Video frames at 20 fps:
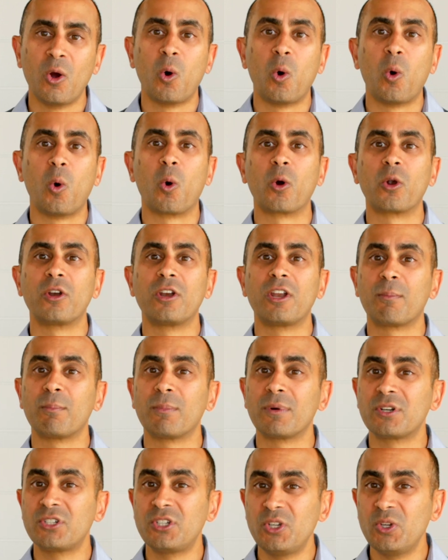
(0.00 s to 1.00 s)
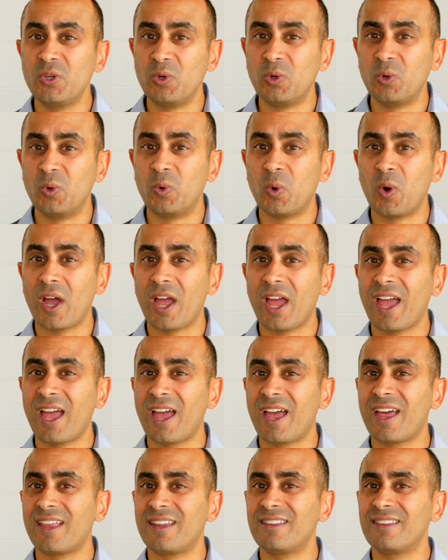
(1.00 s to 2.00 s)
Or number two,
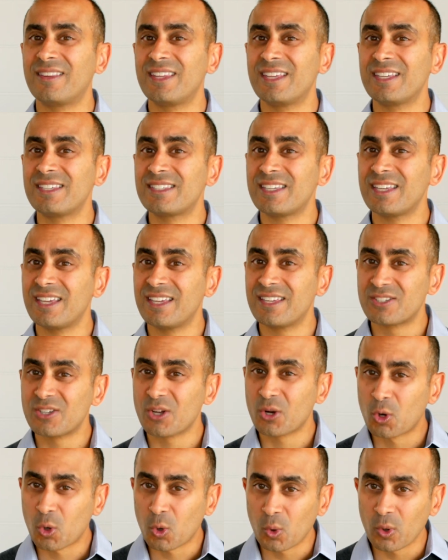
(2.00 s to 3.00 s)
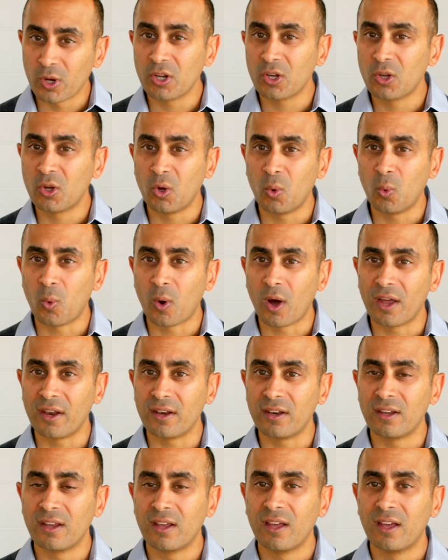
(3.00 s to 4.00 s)
and this is a critical
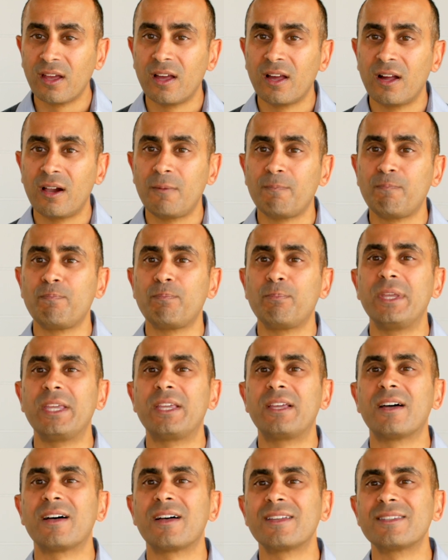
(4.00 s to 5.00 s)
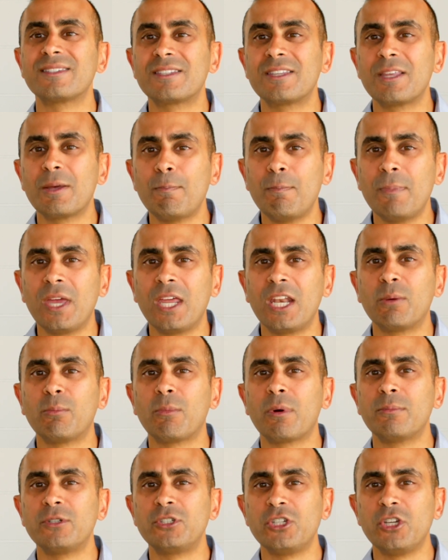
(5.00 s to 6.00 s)
one, because the
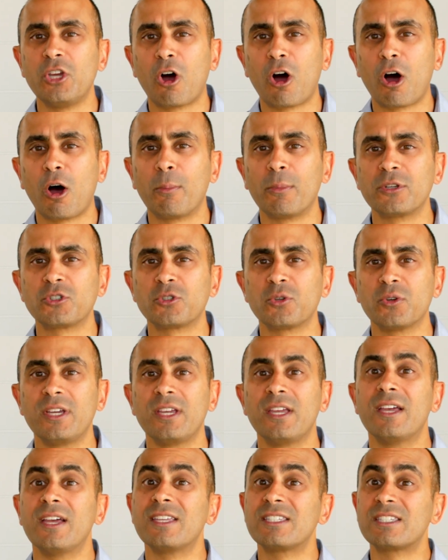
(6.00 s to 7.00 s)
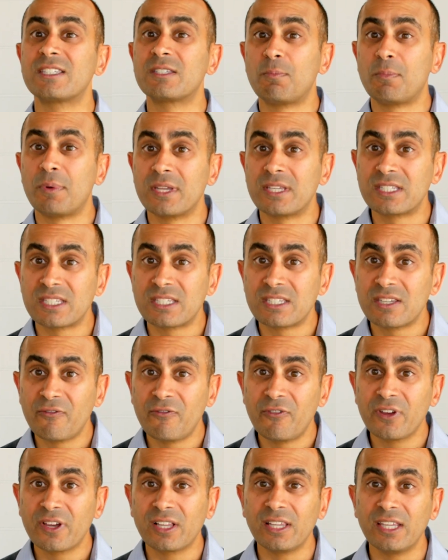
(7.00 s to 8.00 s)
minimum geometry,
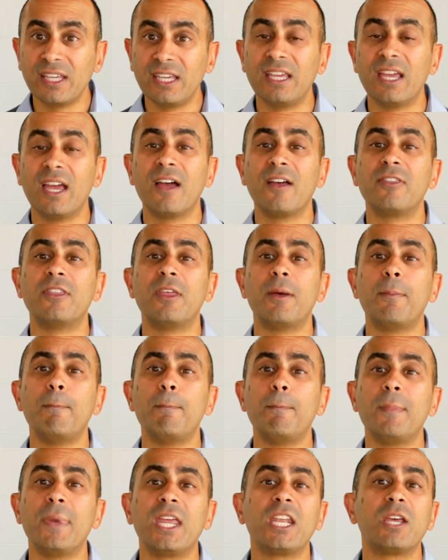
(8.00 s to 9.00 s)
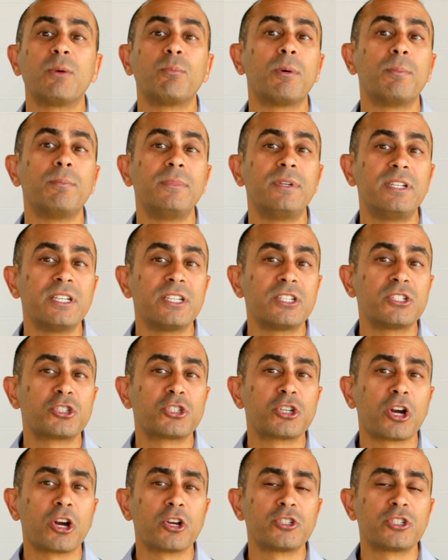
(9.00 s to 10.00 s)
specifically the minimum
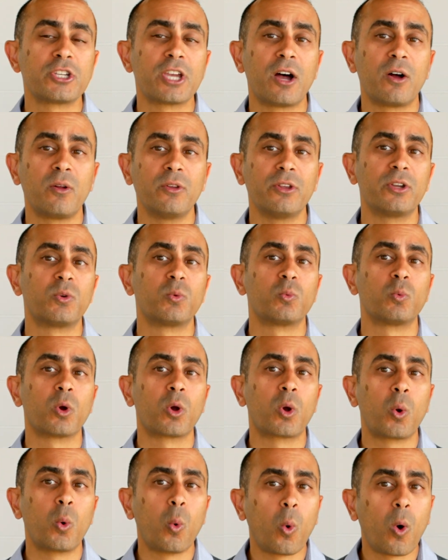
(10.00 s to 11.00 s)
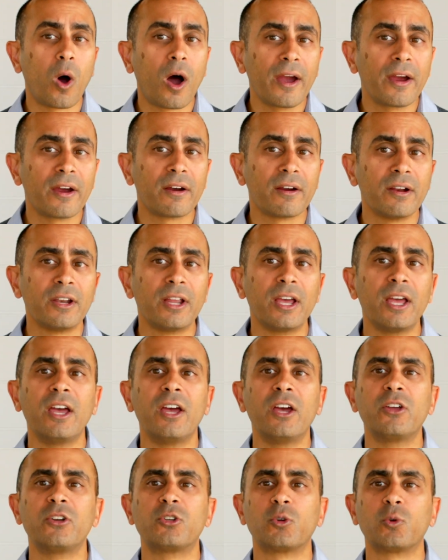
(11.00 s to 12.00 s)
discharge outlet required
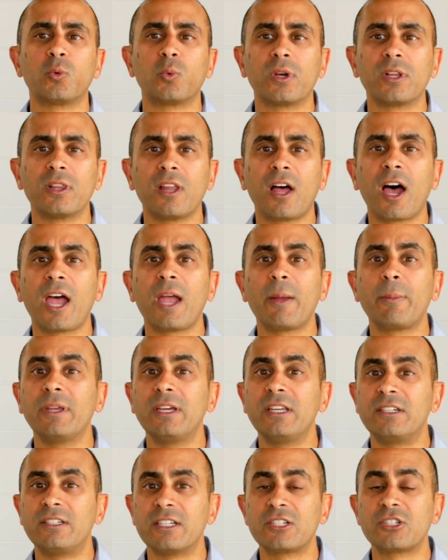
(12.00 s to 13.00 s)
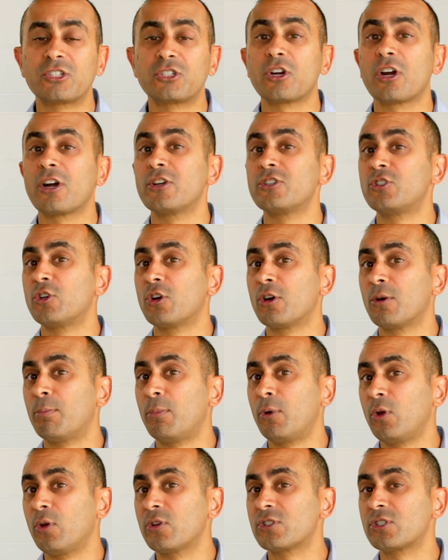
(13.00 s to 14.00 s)
to reliably discharge your
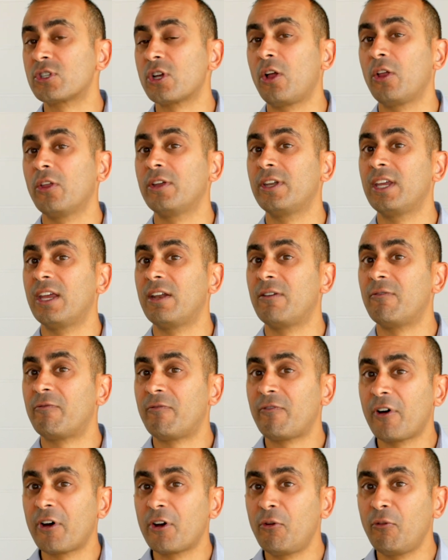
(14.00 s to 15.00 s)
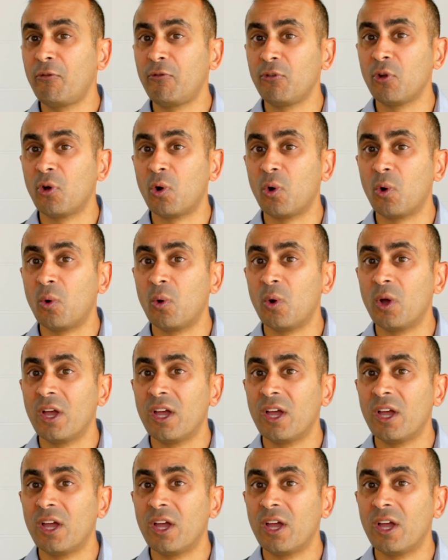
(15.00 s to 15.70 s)
bulk solid in funnel flow